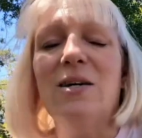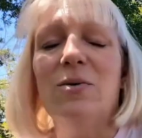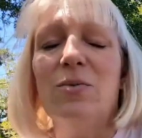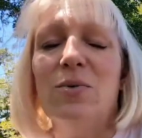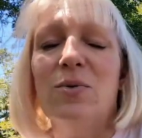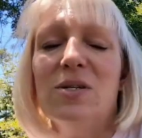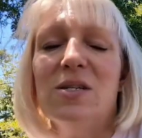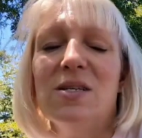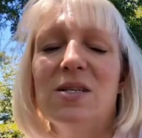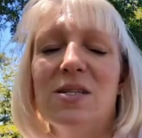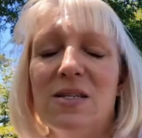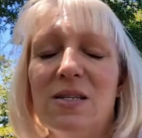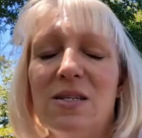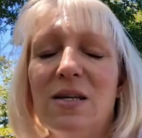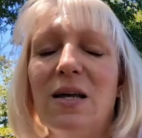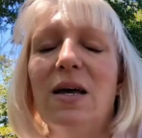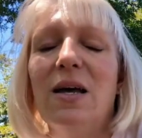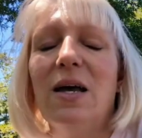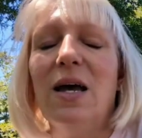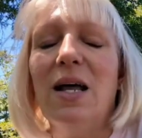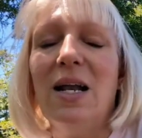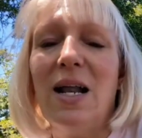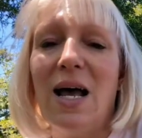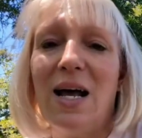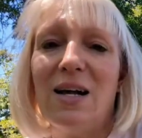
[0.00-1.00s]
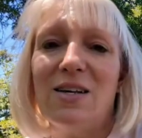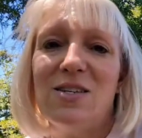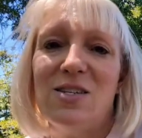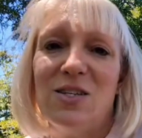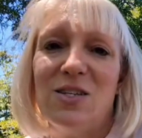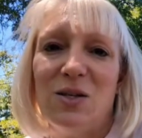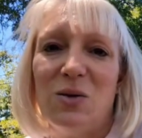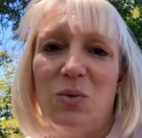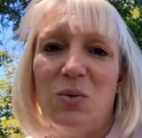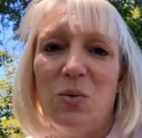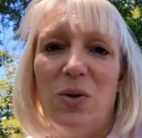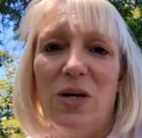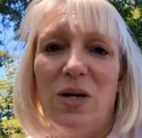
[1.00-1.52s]
It was an
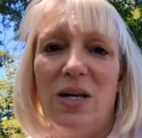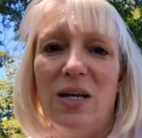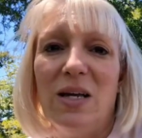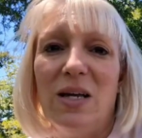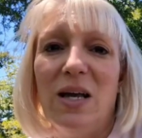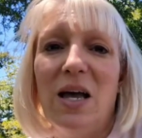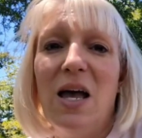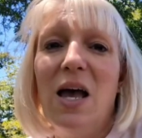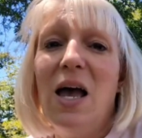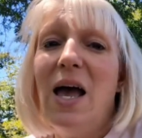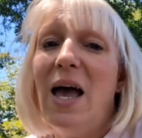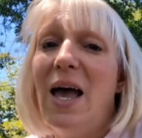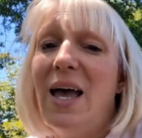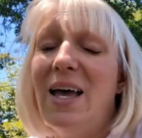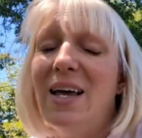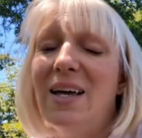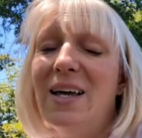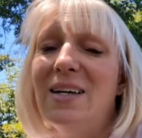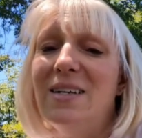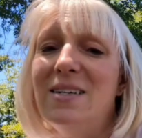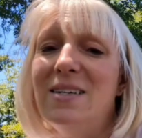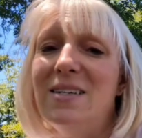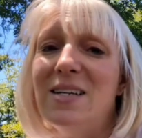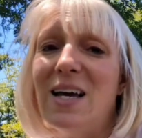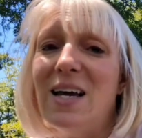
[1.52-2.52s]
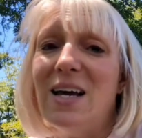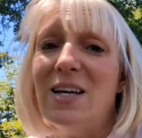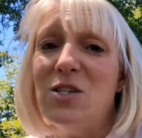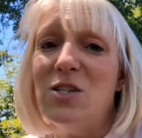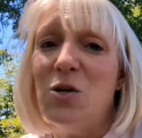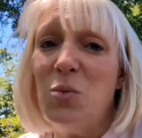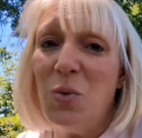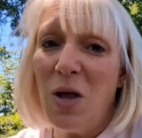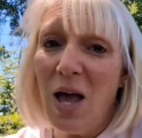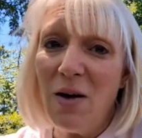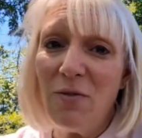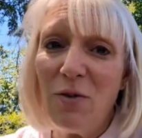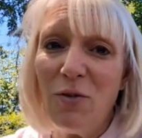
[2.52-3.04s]
excellent week, and
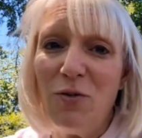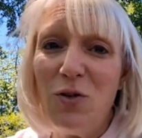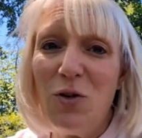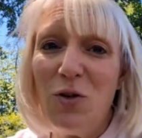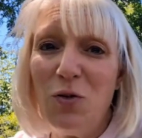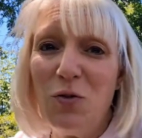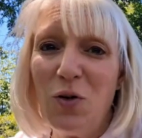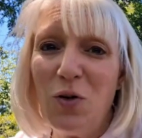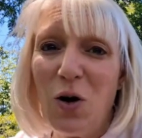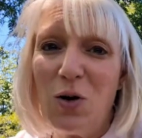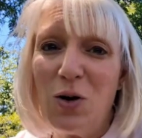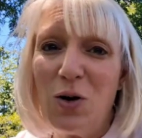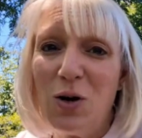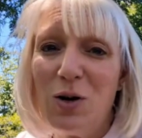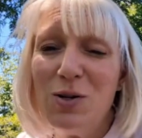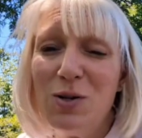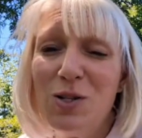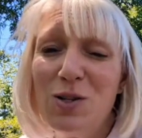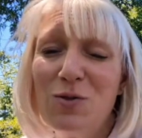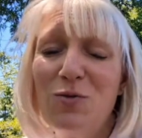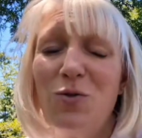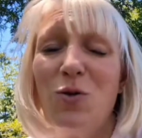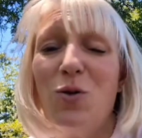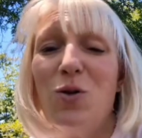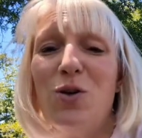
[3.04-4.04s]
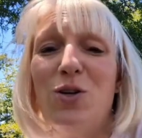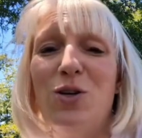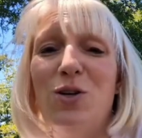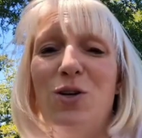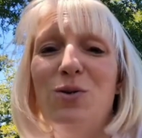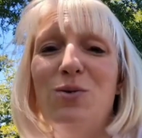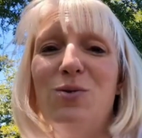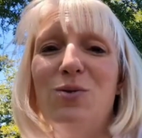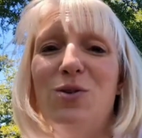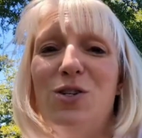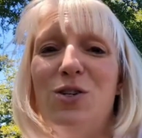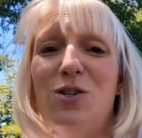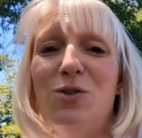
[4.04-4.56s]
so we have a few photos for
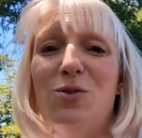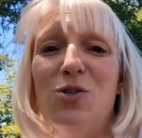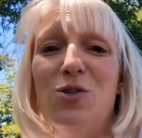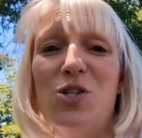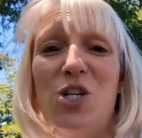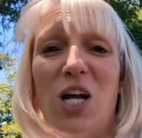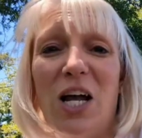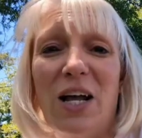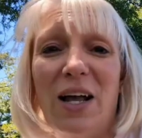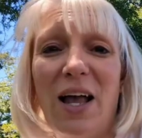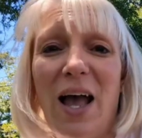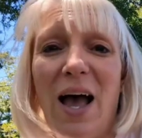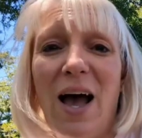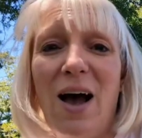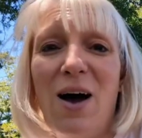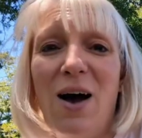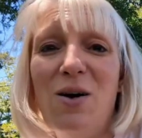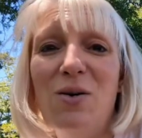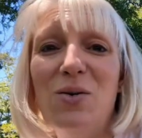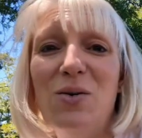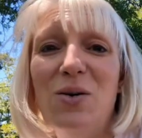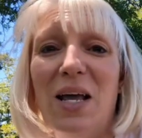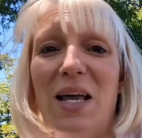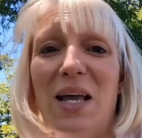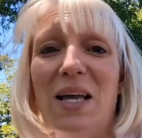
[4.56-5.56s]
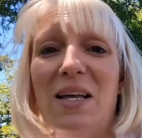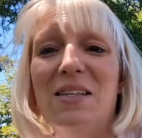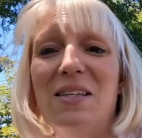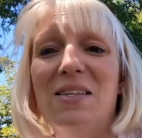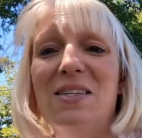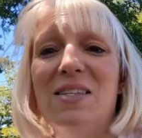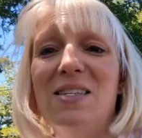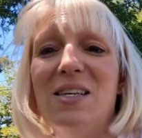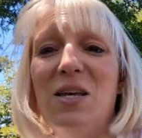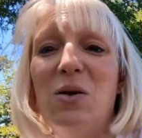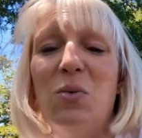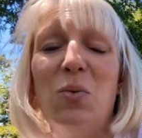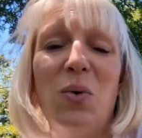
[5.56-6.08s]
you to check out
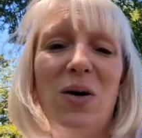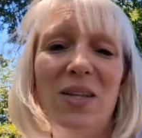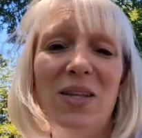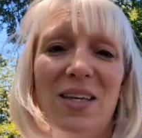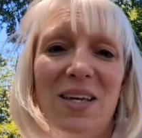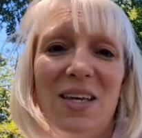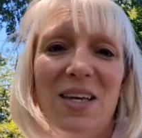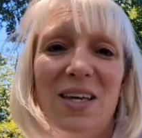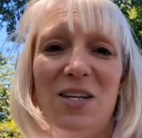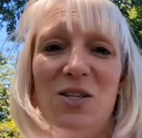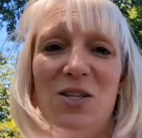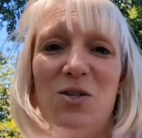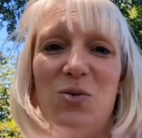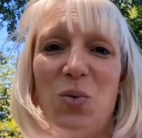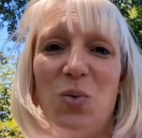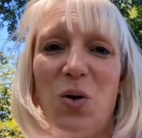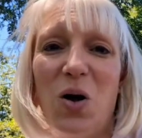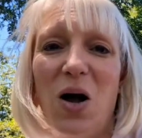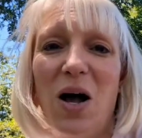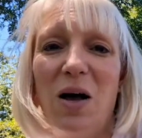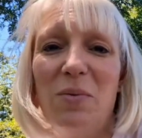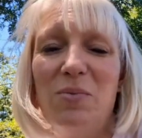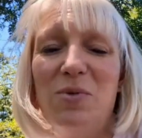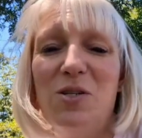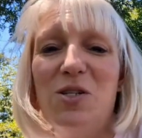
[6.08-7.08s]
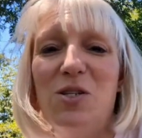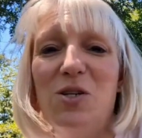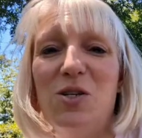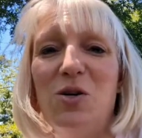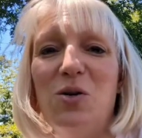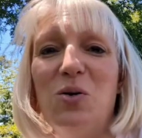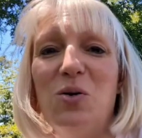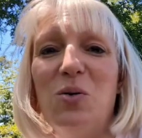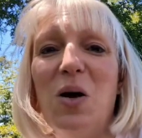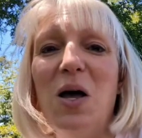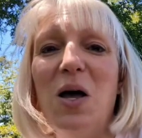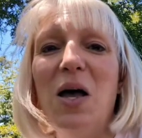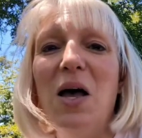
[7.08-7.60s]
and see what the kids were up
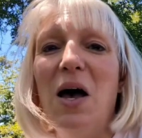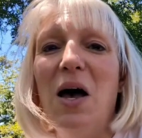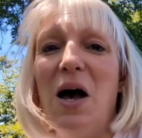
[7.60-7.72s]
to,